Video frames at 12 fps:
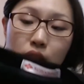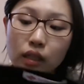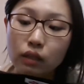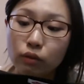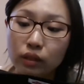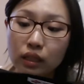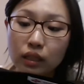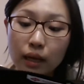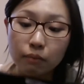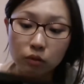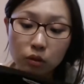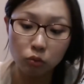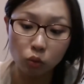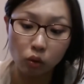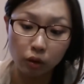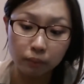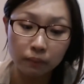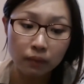They really kept me
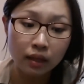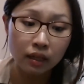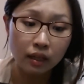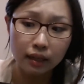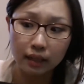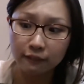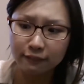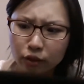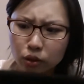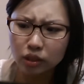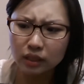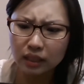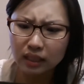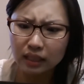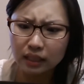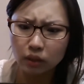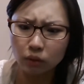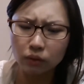warm, and
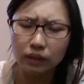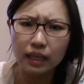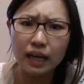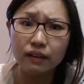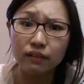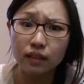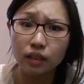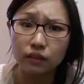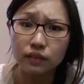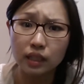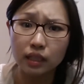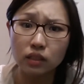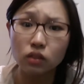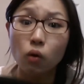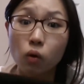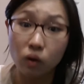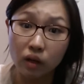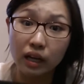unfortunately they don't really have a lot of sizes
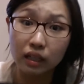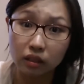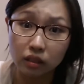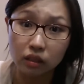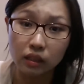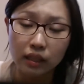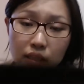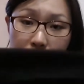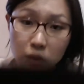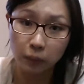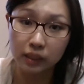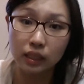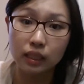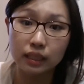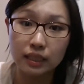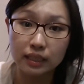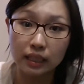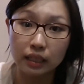or color at this
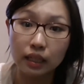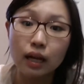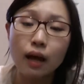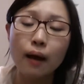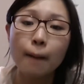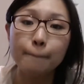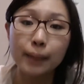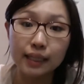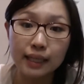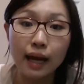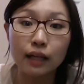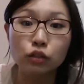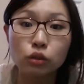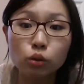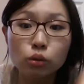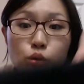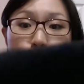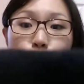particular seller, but yeah,
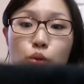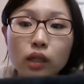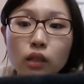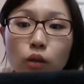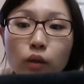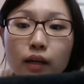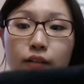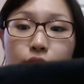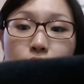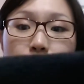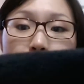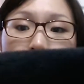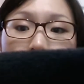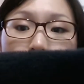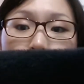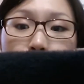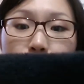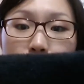do try to look out for this
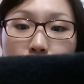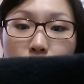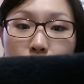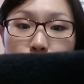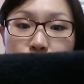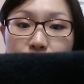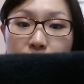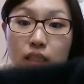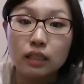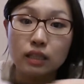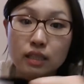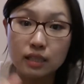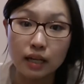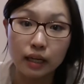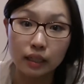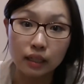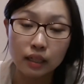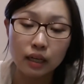kind with the fuzzy
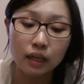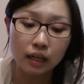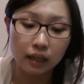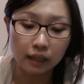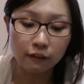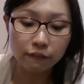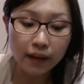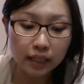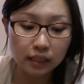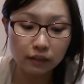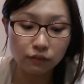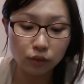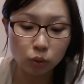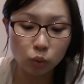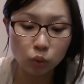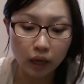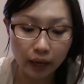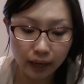inside. In fact, if
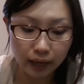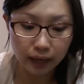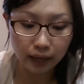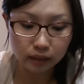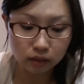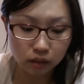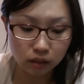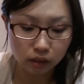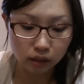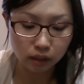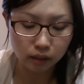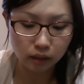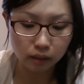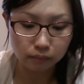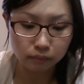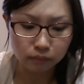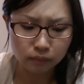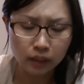you can,
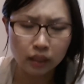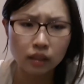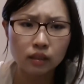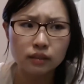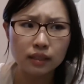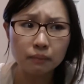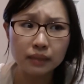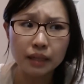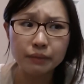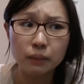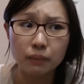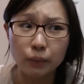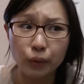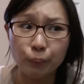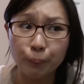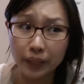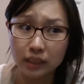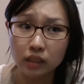sometimes it might be
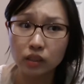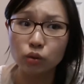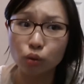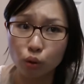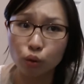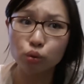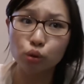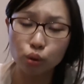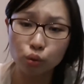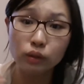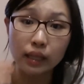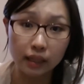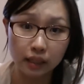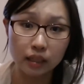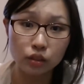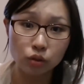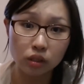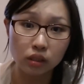better to go to that
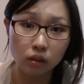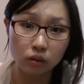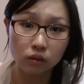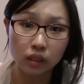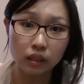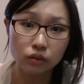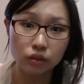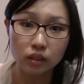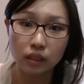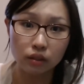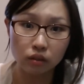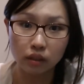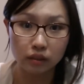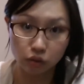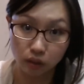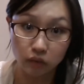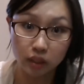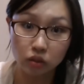country, the cold country that you're
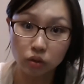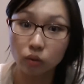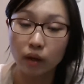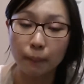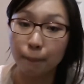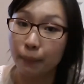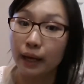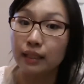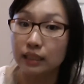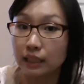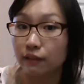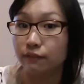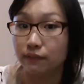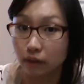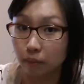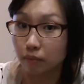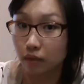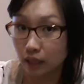traveling to, and buy stuff
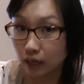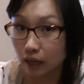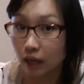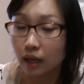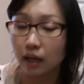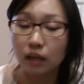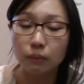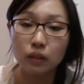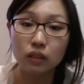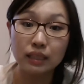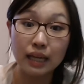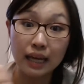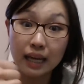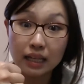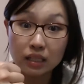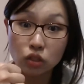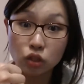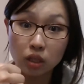from there. Because A,
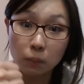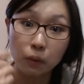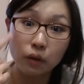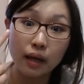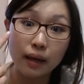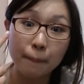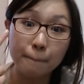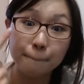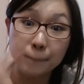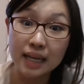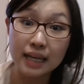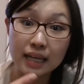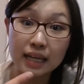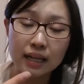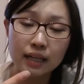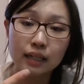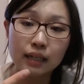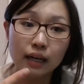it's cheaper, and B,
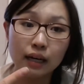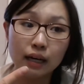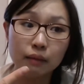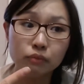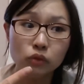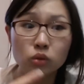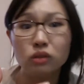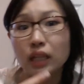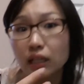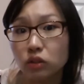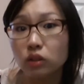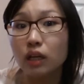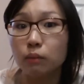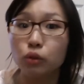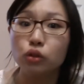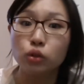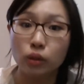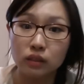you tend to get
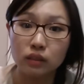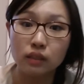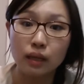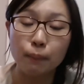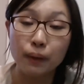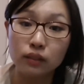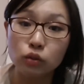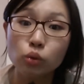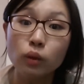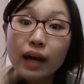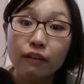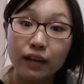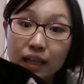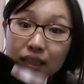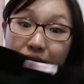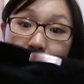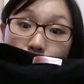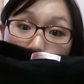more choices there, but do have at
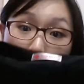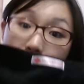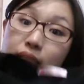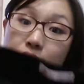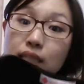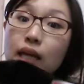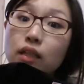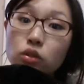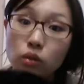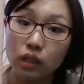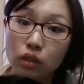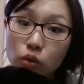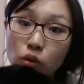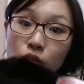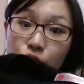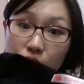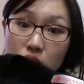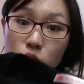least one set so that you don't
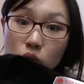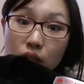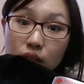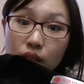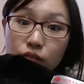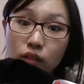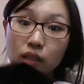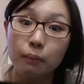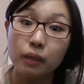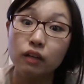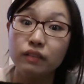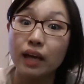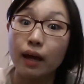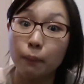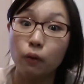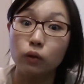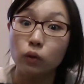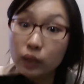freeze to death after coming out of the
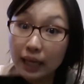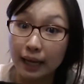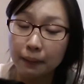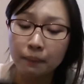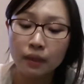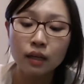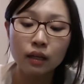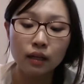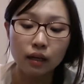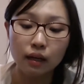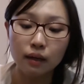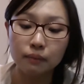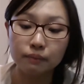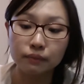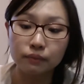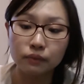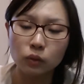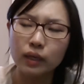airport, okay?
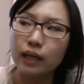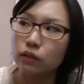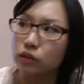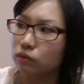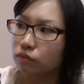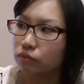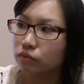What else?